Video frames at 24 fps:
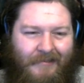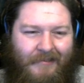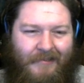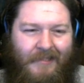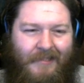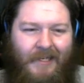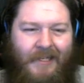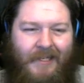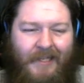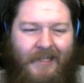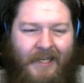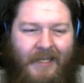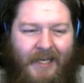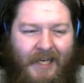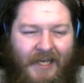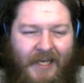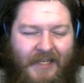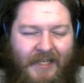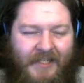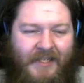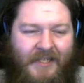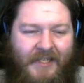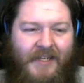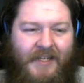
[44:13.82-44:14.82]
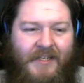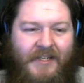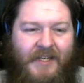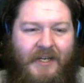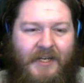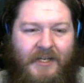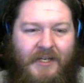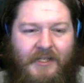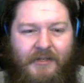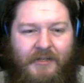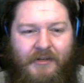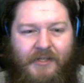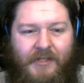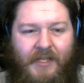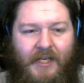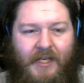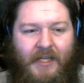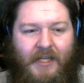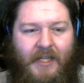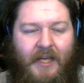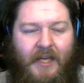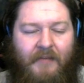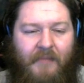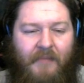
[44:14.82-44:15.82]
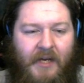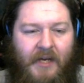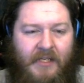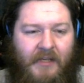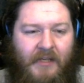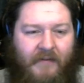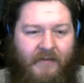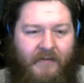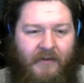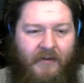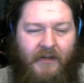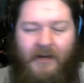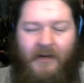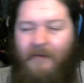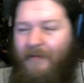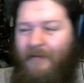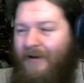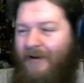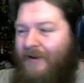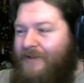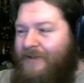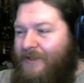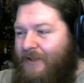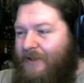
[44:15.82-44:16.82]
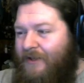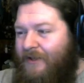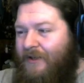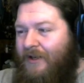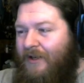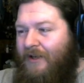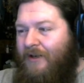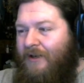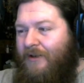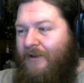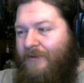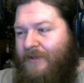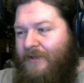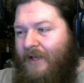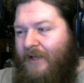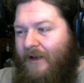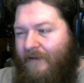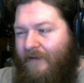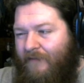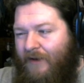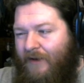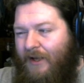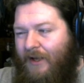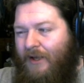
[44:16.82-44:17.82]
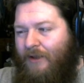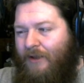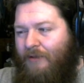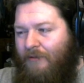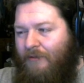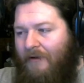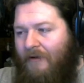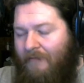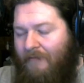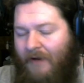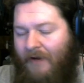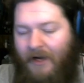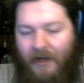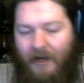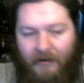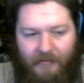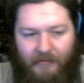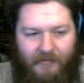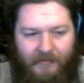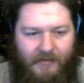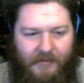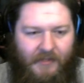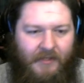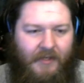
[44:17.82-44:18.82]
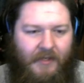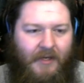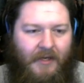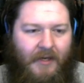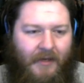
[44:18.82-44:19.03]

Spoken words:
And like, it is interesting that it makes you feel like a boss that you can use it every 3 rounds.